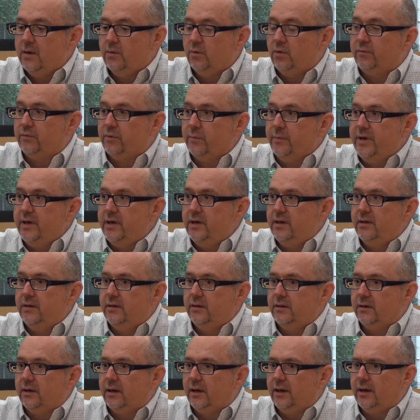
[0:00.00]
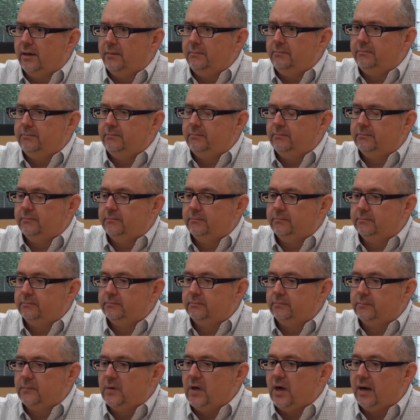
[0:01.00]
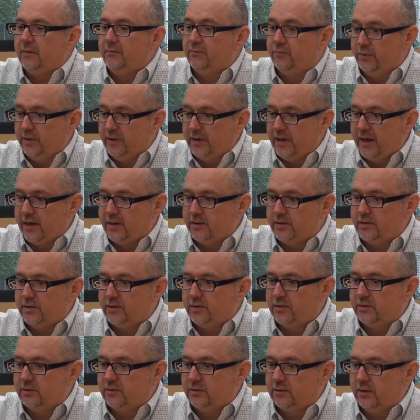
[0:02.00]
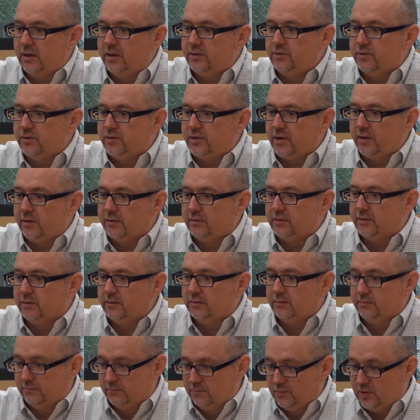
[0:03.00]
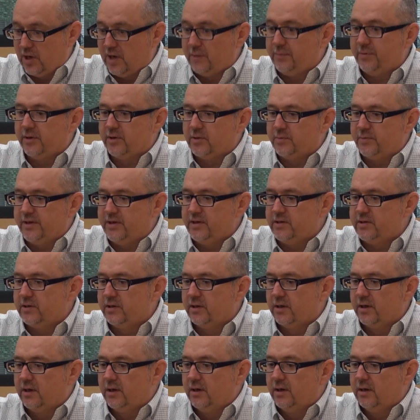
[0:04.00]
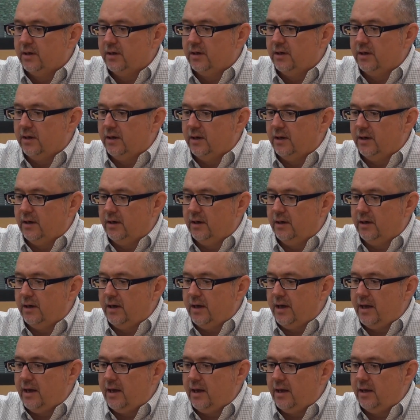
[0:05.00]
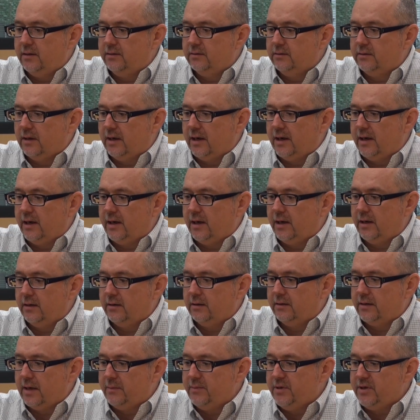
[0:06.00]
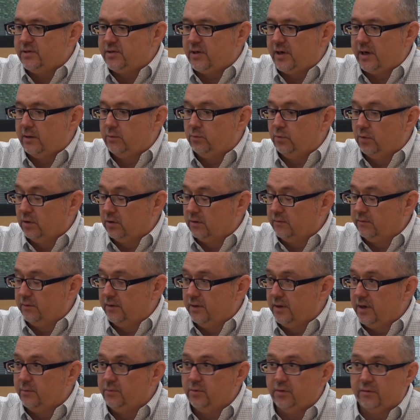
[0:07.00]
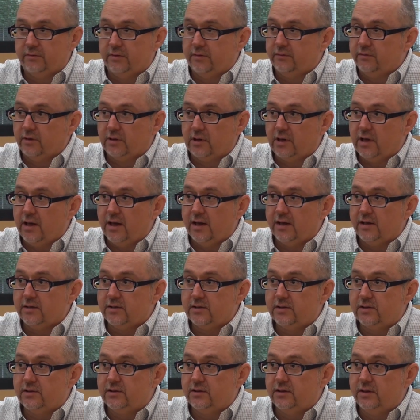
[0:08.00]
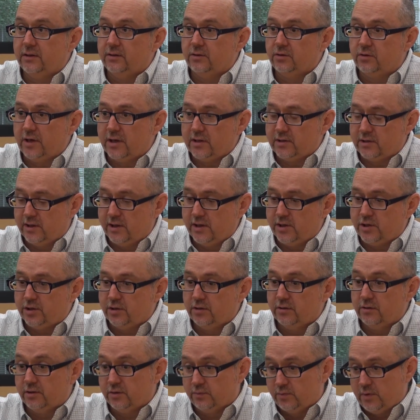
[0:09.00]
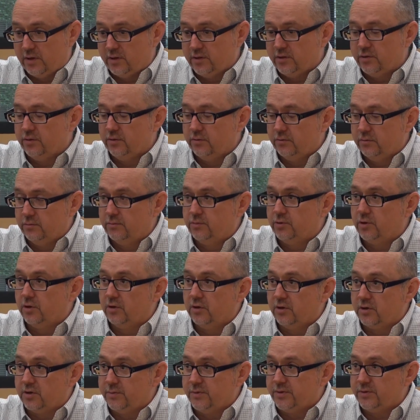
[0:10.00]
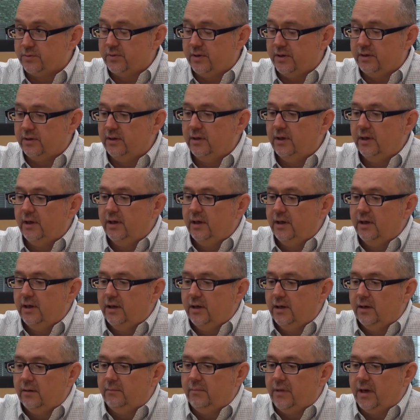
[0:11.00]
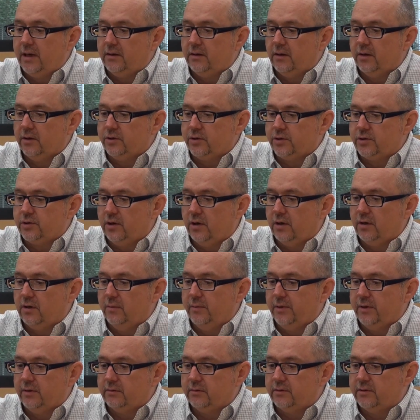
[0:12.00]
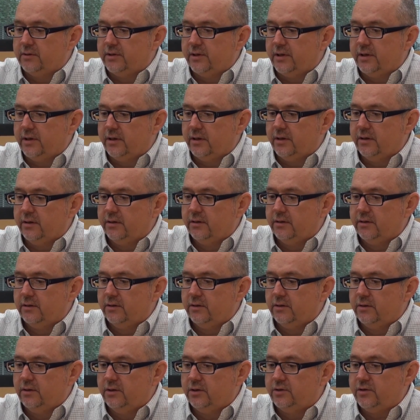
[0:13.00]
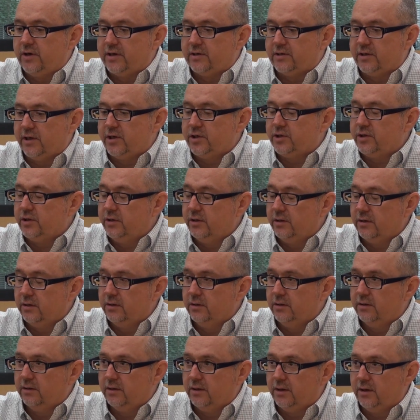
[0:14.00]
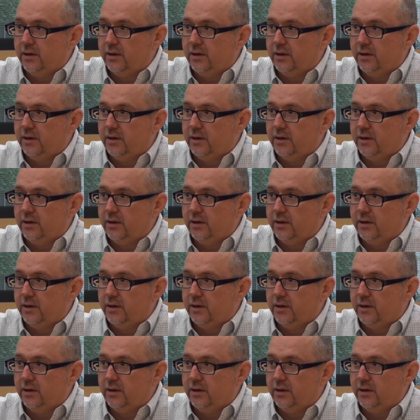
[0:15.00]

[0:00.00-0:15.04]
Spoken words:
Well, for me, I'm freelance, as you said at the top of this piece, and that means that I work for a number of different clients in translation as well as in journalism as well. But I'll just talk about translation here.